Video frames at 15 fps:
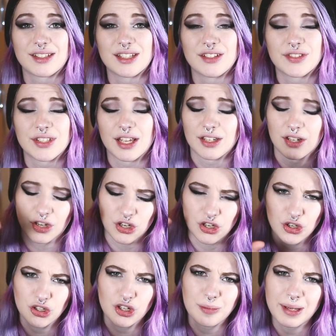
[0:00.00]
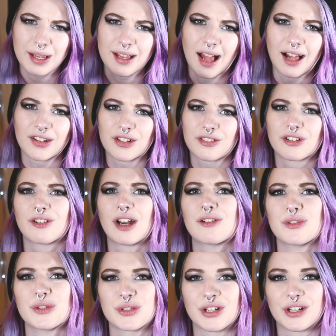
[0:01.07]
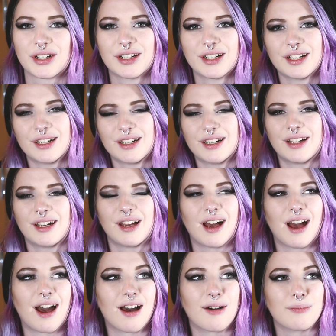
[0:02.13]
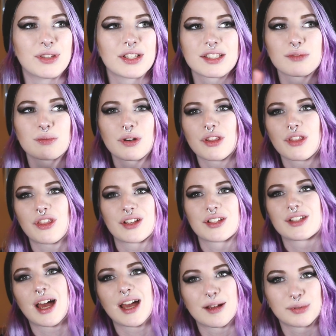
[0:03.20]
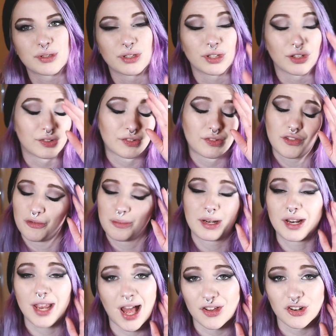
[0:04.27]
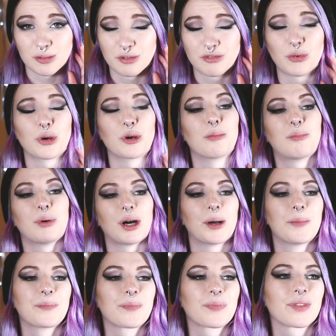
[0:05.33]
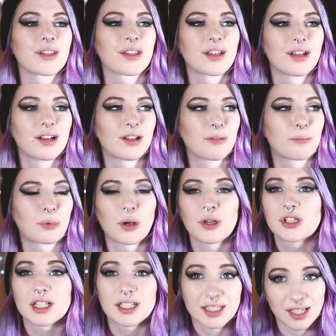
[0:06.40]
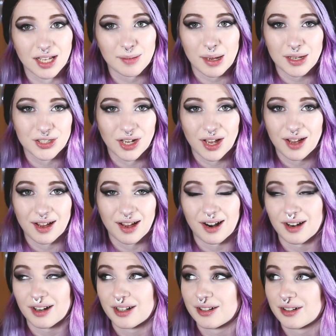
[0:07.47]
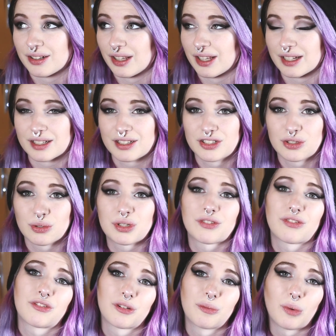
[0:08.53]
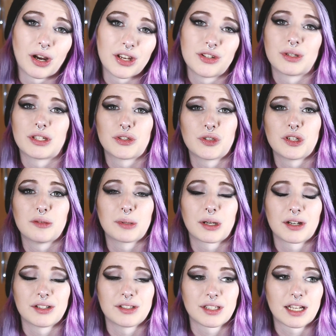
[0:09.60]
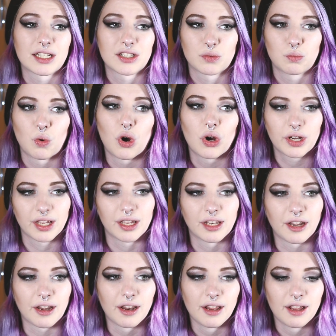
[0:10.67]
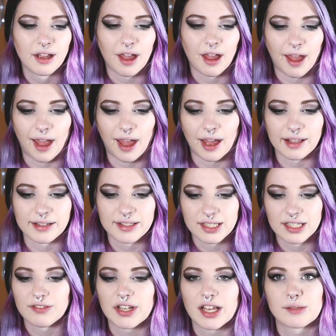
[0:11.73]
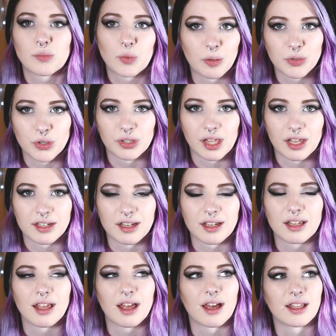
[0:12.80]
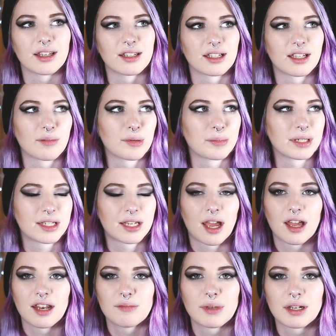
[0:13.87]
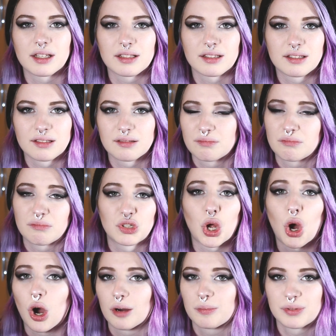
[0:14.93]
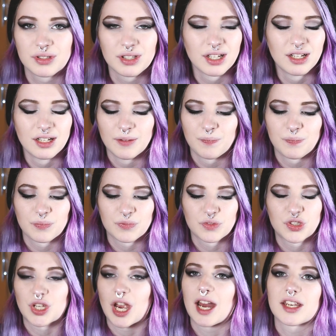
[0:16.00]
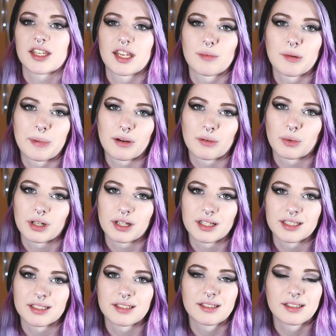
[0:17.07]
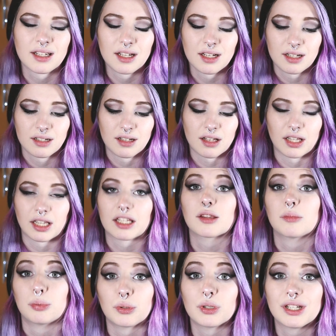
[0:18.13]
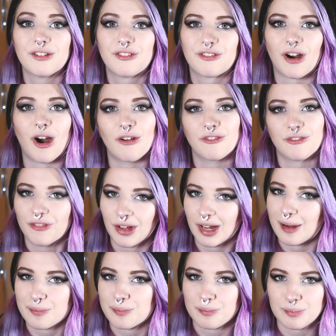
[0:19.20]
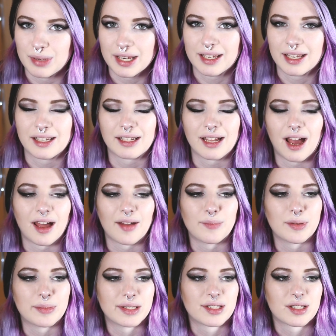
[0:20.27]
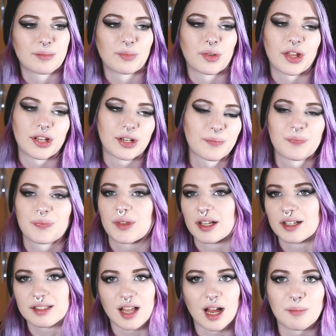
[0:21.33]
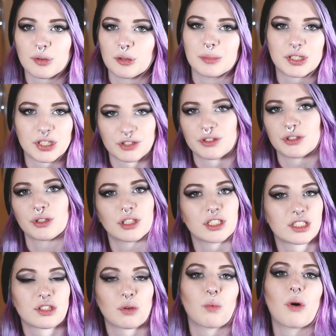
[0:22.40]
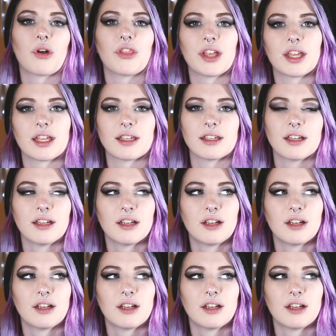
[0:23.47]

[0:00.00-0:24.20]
Steve said, "You're going to make a calendar for Red Rooster." This is one of the things I absolutely love. I've never made a calendar before, but projects at Magica are like so different from what I do at uni because I just walk in and Steve tells me what I'm doing that day and I get maybe 10 minutes tops chatting to him about what it is, like the brief of that I'm making and maybe some like example material as to what they